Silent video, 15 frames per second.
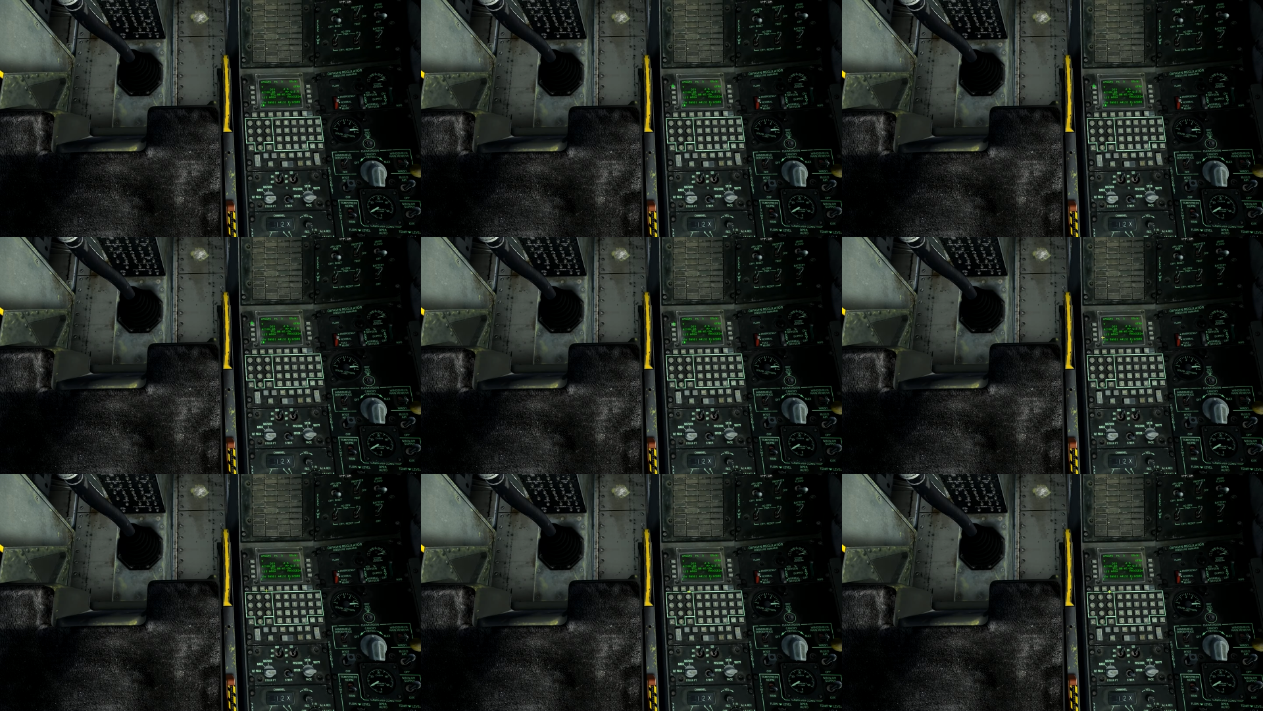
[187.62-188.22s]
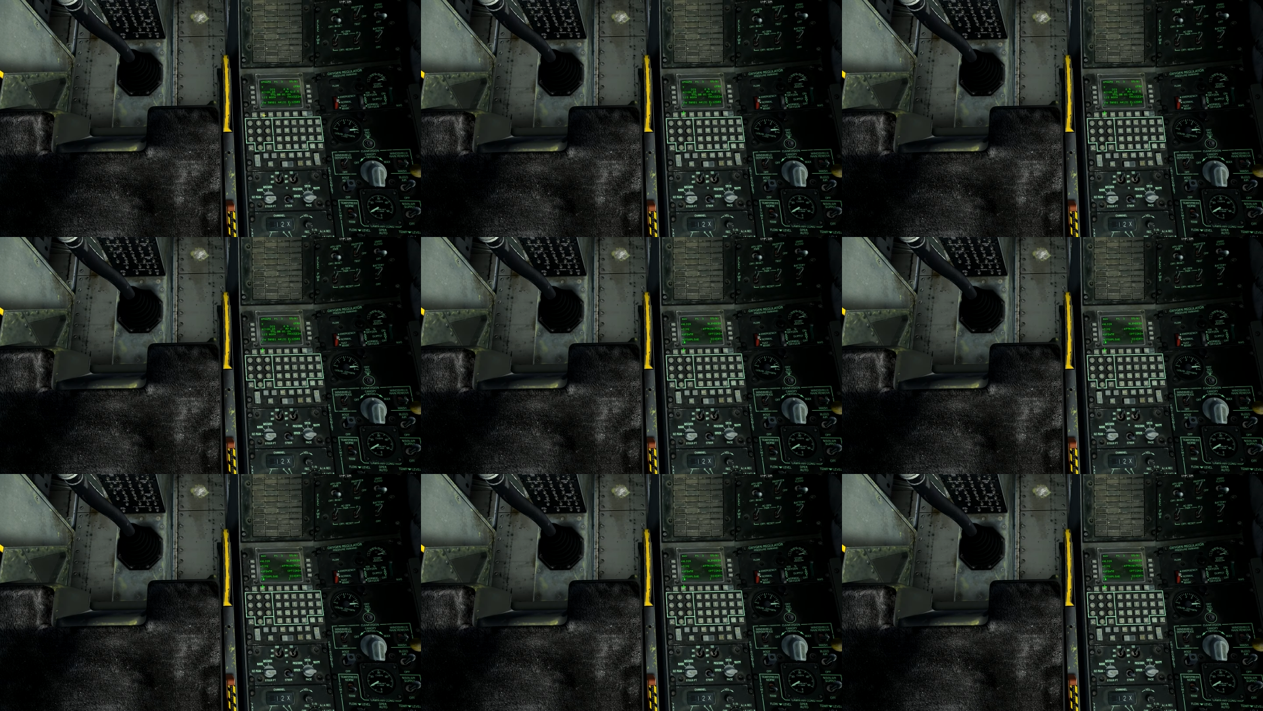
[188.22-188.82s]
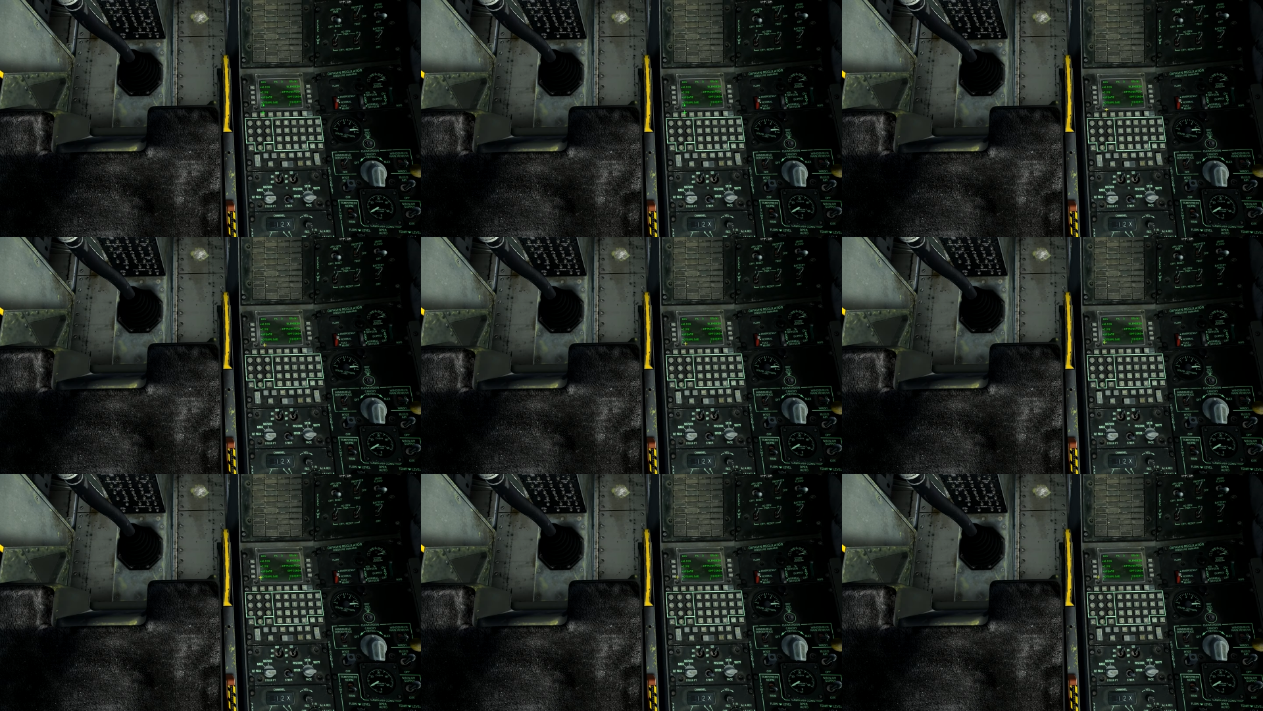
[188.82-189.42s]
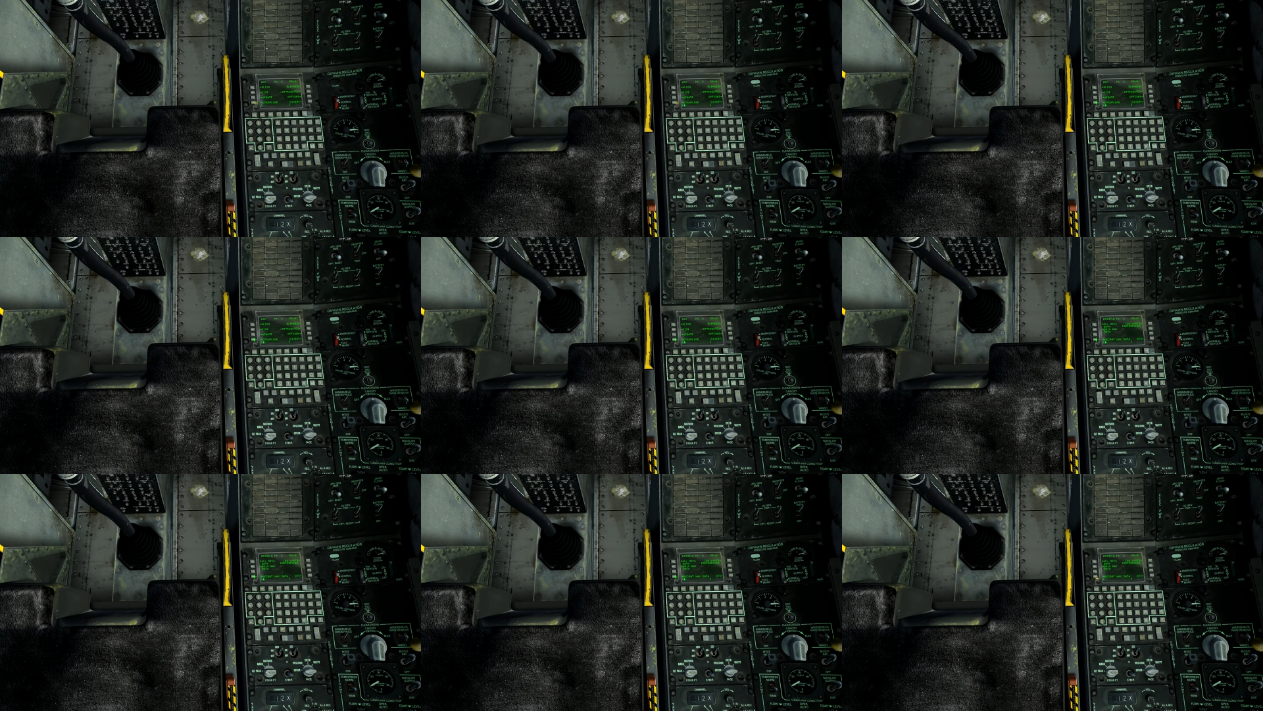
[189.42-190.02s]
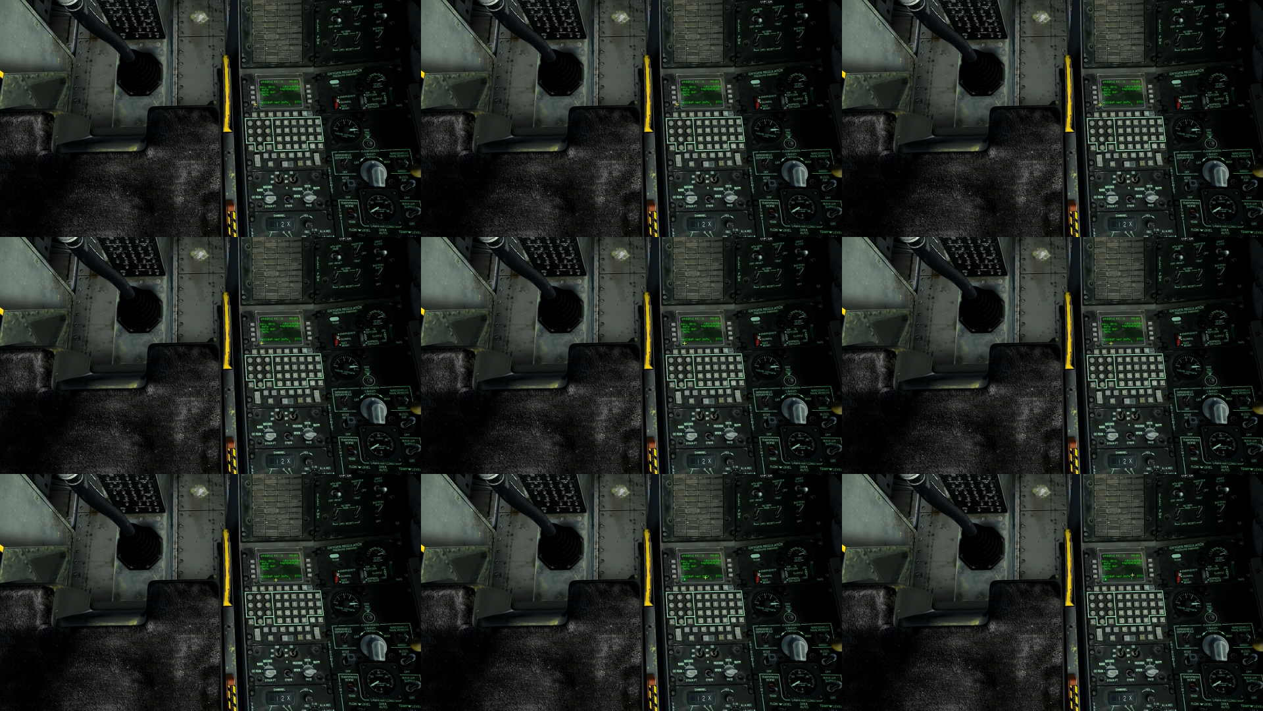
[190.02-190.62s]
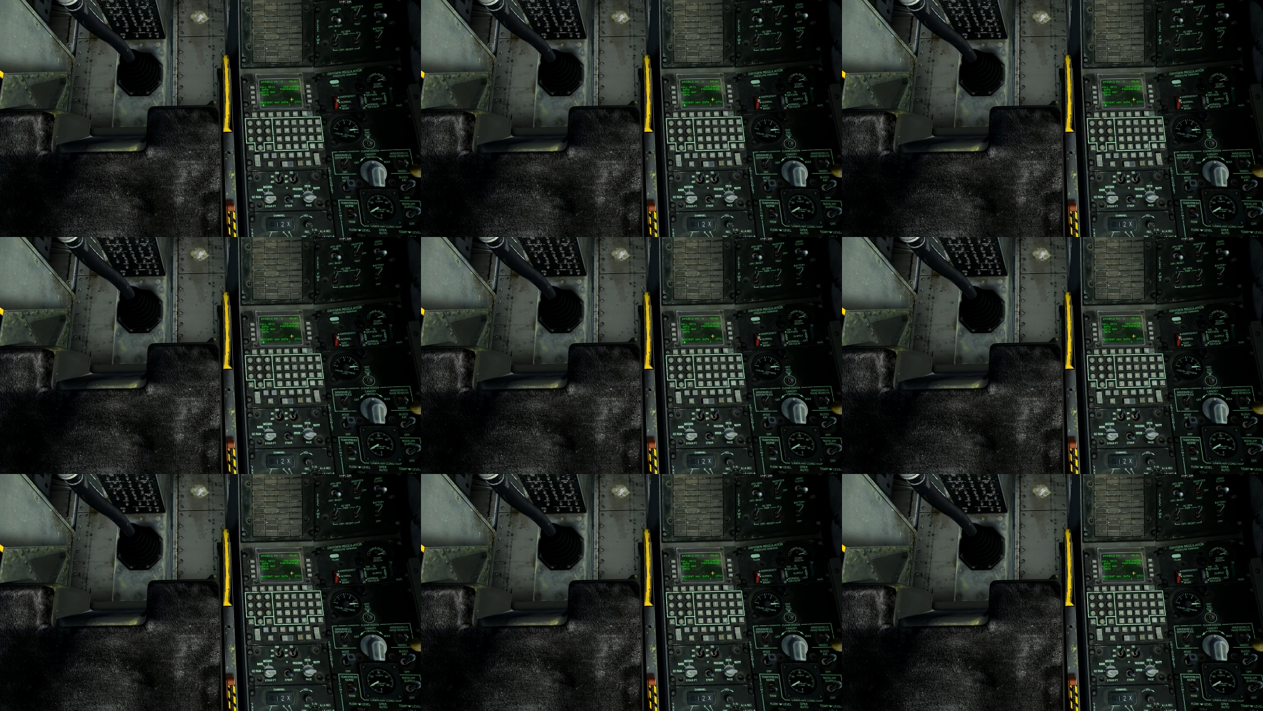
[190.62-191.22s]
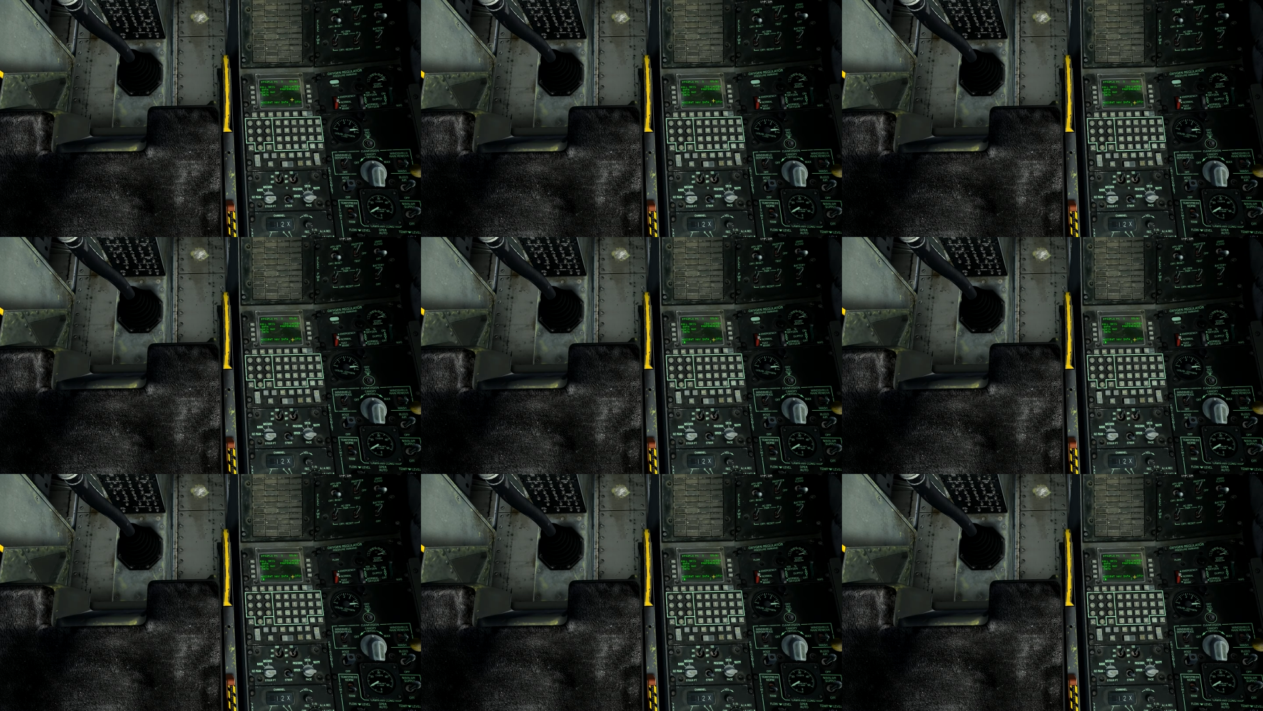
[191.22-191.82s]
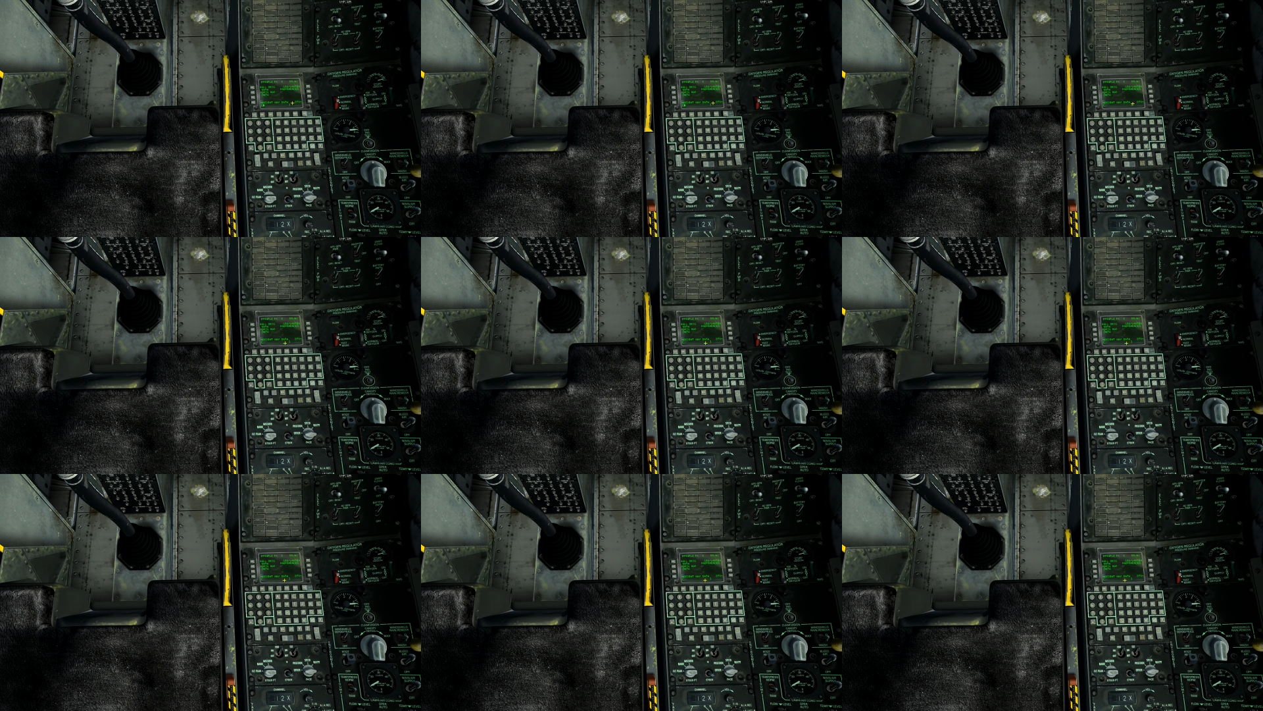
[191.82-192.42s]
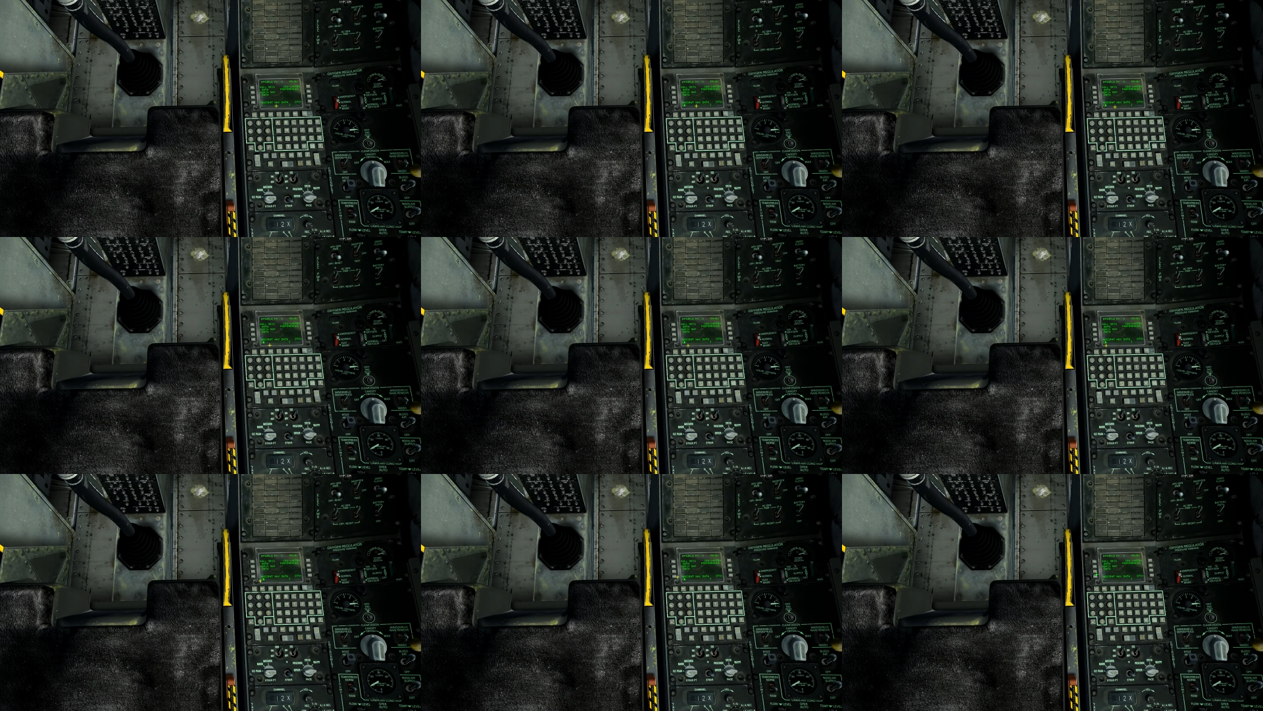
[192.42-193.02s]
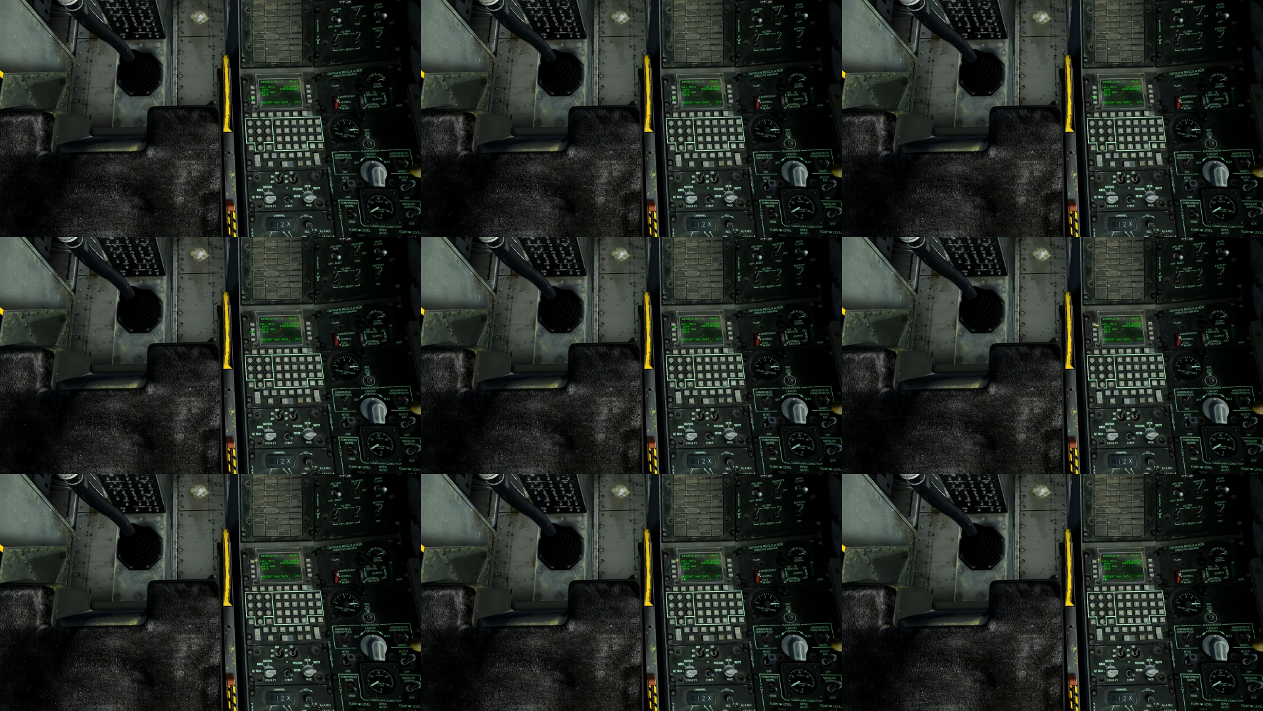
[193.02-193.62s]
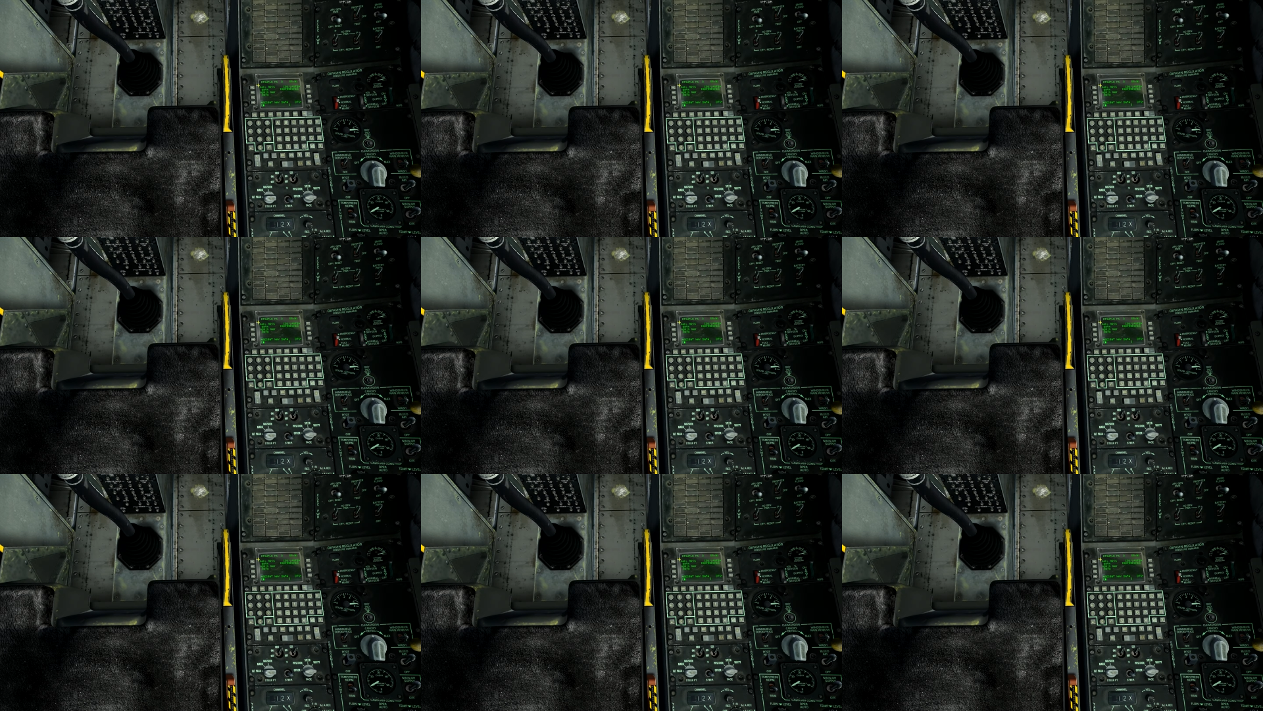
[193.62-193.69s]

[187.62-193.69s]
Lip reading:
Nobody's mouth can be seen.